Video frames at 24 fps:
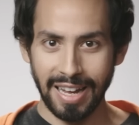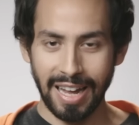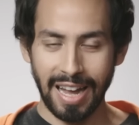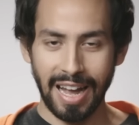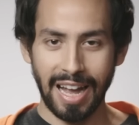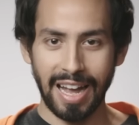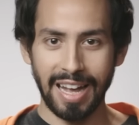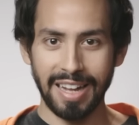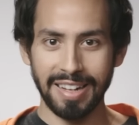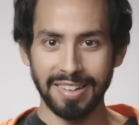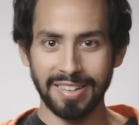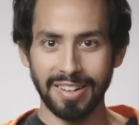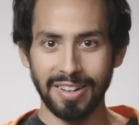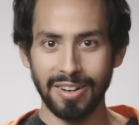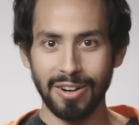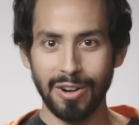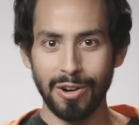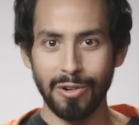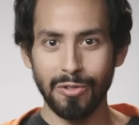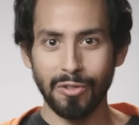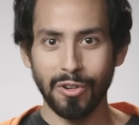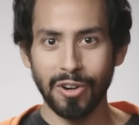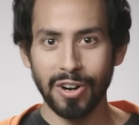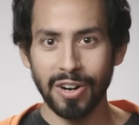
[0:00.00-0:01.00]
Hands it
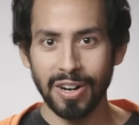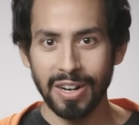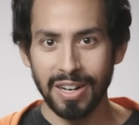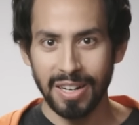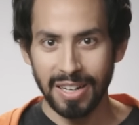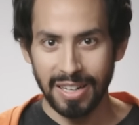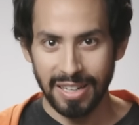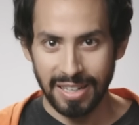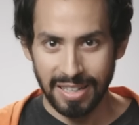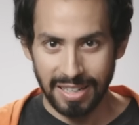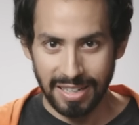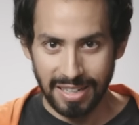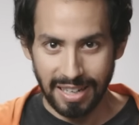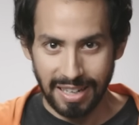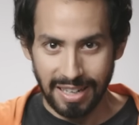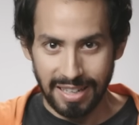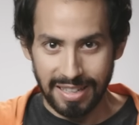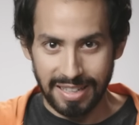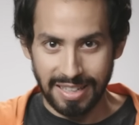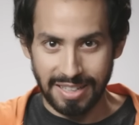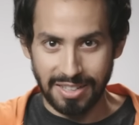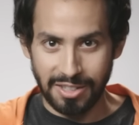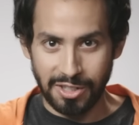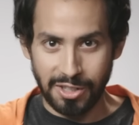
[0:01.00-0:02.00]
over.
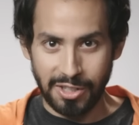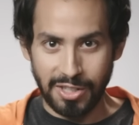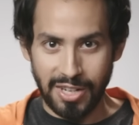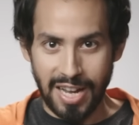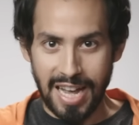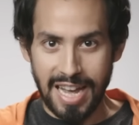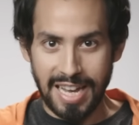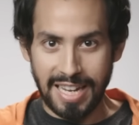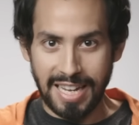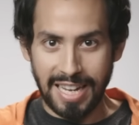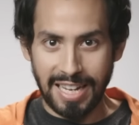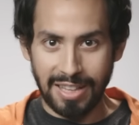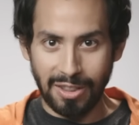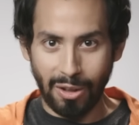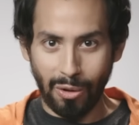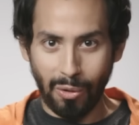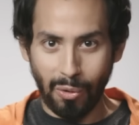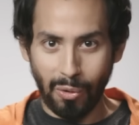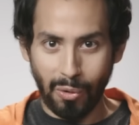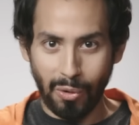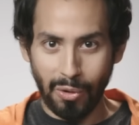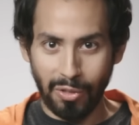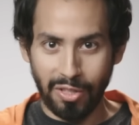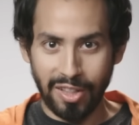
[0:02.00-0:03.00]
It's shaking. The
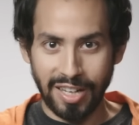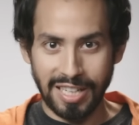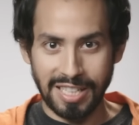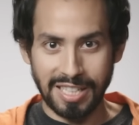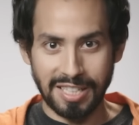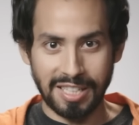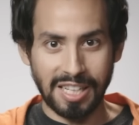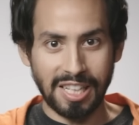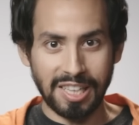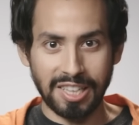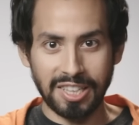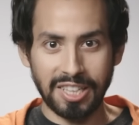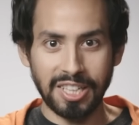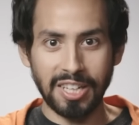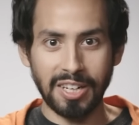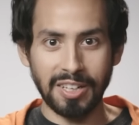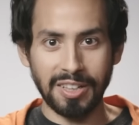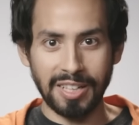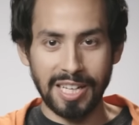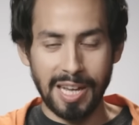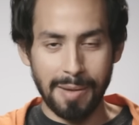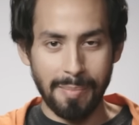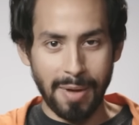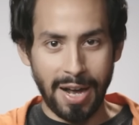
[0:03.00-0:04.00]
whole thing is
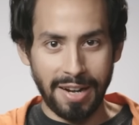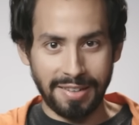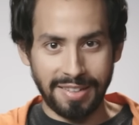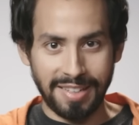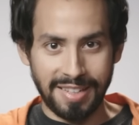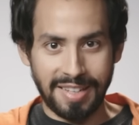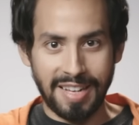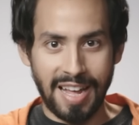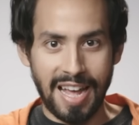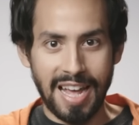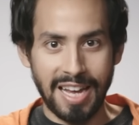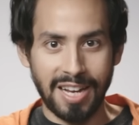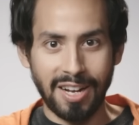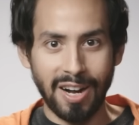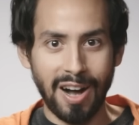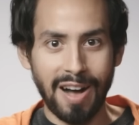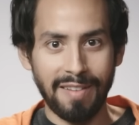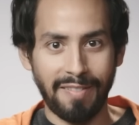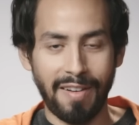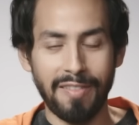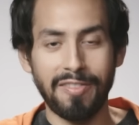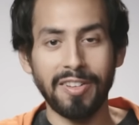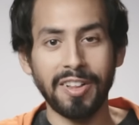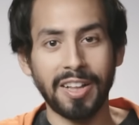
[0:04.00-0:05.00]
clearly about to take
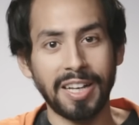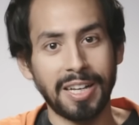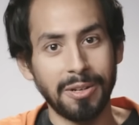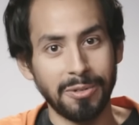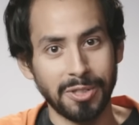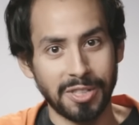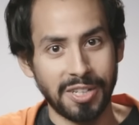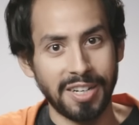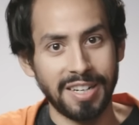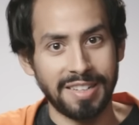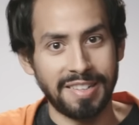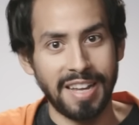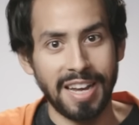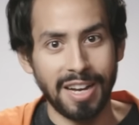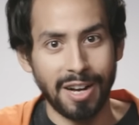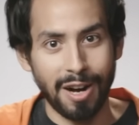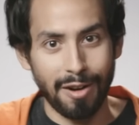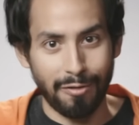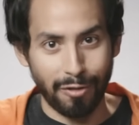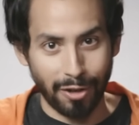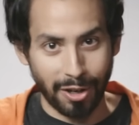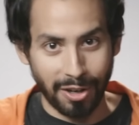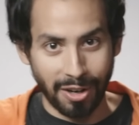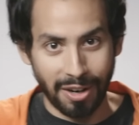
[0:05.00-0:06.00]
off. I feel like it was going to take
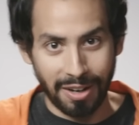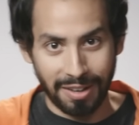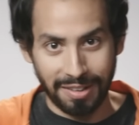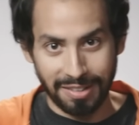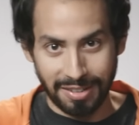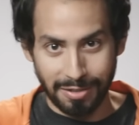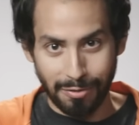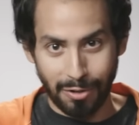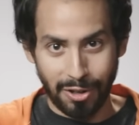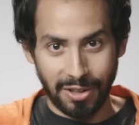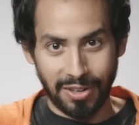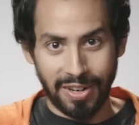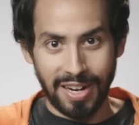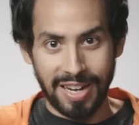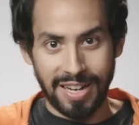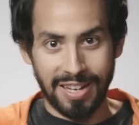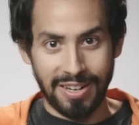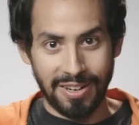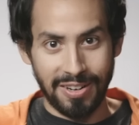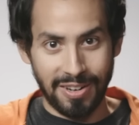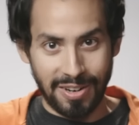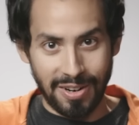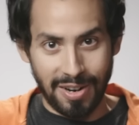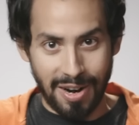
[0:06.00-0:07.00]
off regardless of whether I
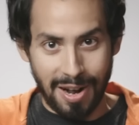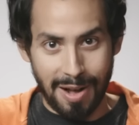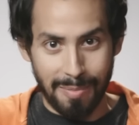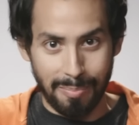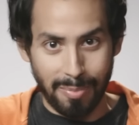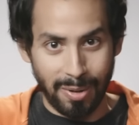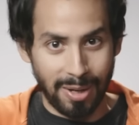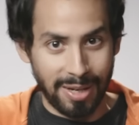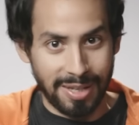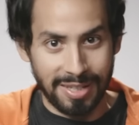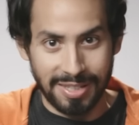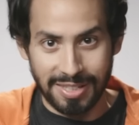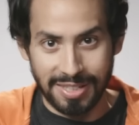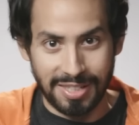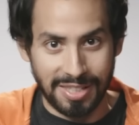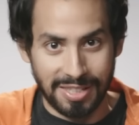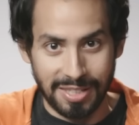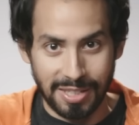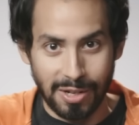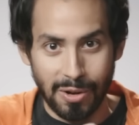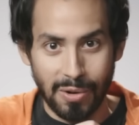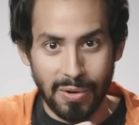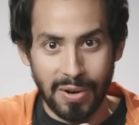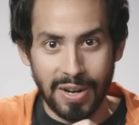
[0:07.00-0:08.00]
hit it or not, but
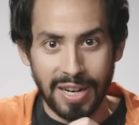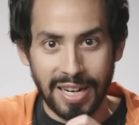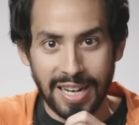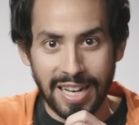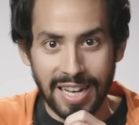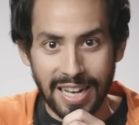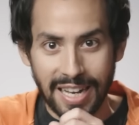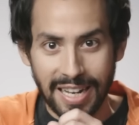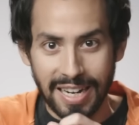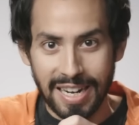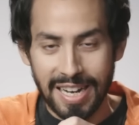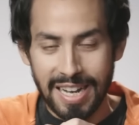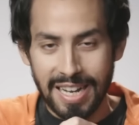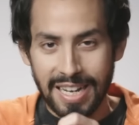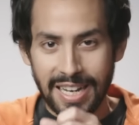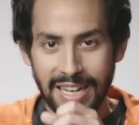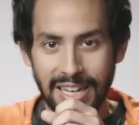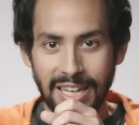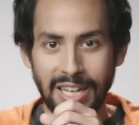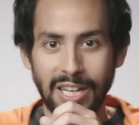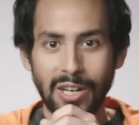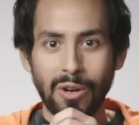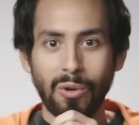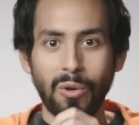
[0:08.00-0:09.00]
just going in,
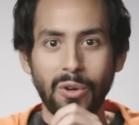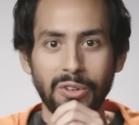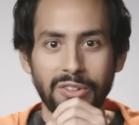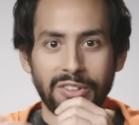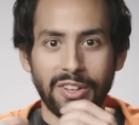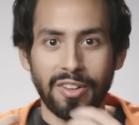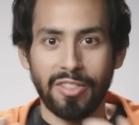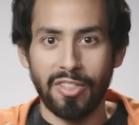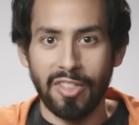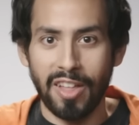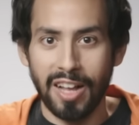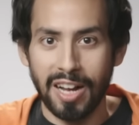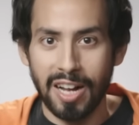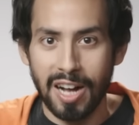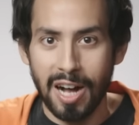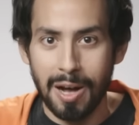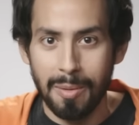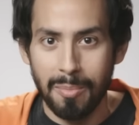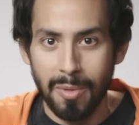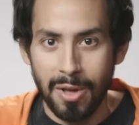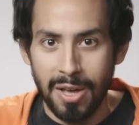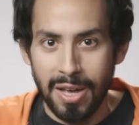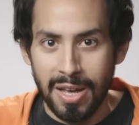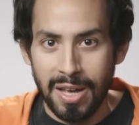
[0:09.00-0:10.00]
he holds the thing up.